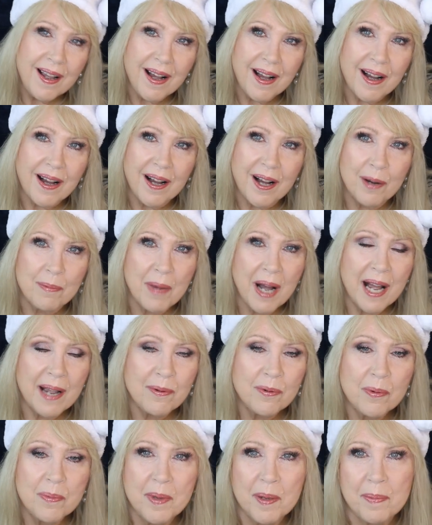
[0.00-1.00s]
I
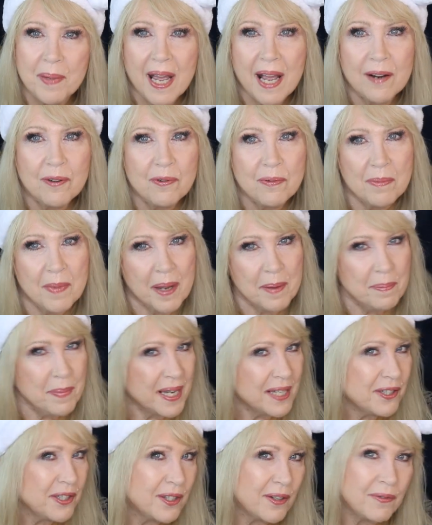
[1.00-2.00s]
will be back with my
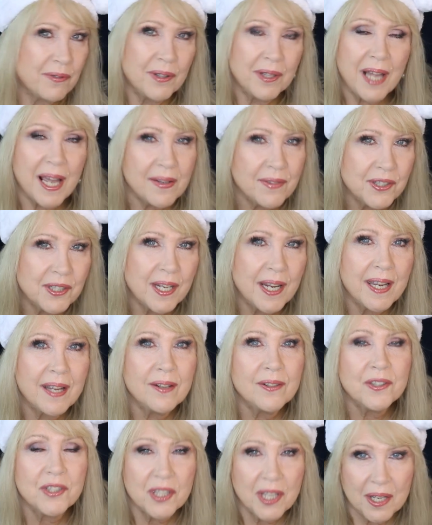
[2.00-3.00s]
best of
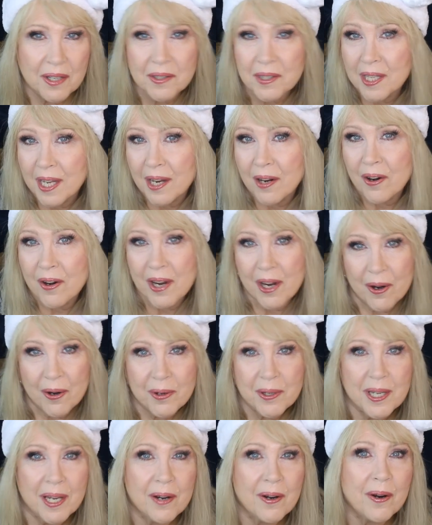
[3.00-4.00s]
lifestyle, skincare, hair
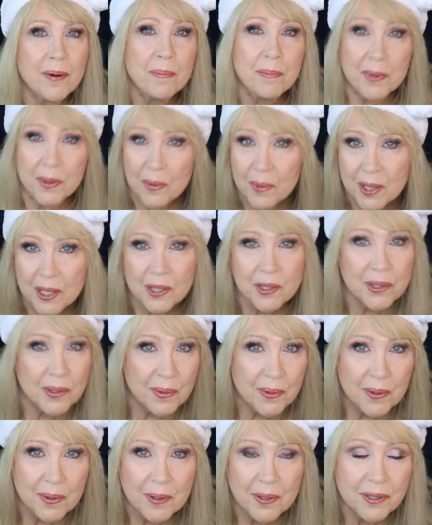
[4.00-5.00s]
care, beauty
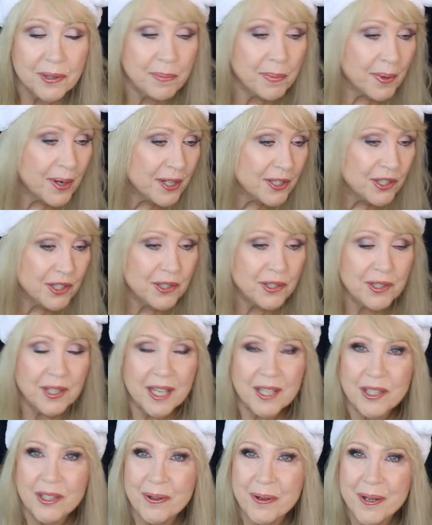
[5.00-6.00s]
tools, brushes,
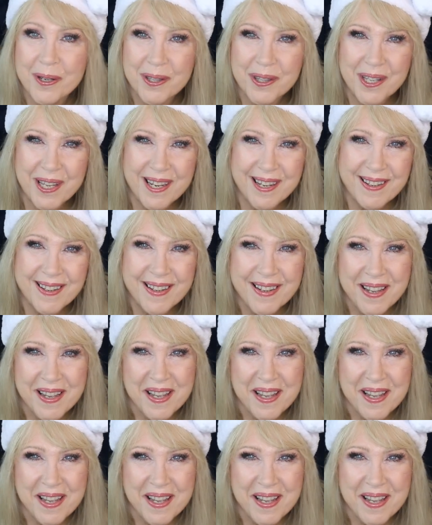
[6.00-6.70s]
that sort of thing.